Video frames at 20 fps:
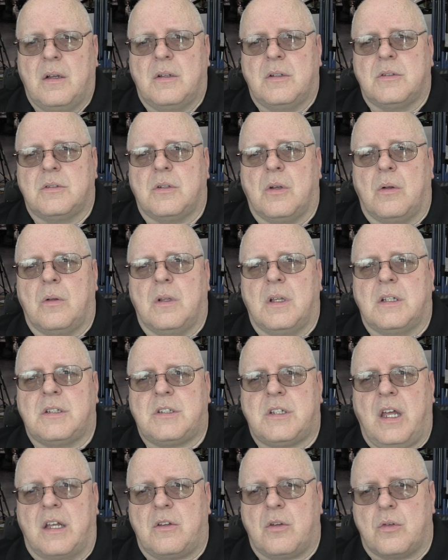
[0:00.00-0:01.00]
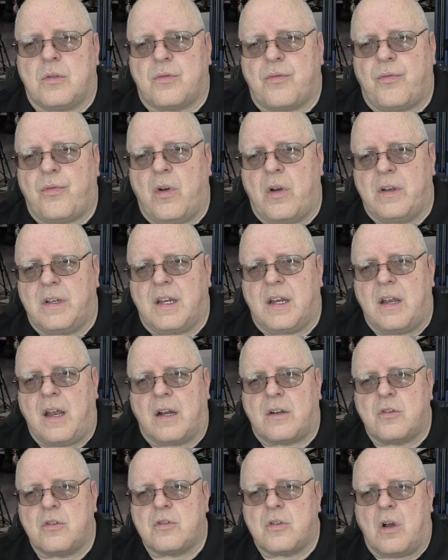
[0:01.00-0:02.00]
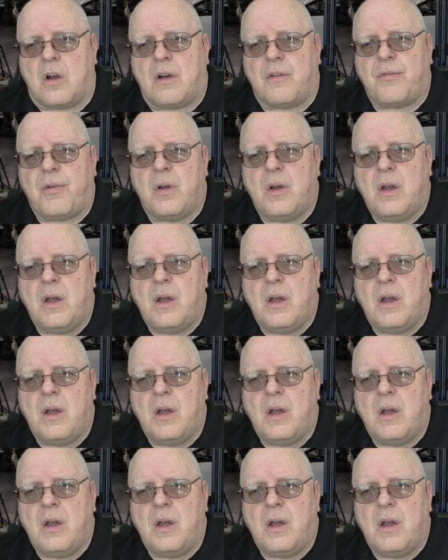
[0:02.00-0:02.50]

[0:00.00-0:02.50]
So let's take those front connectors off.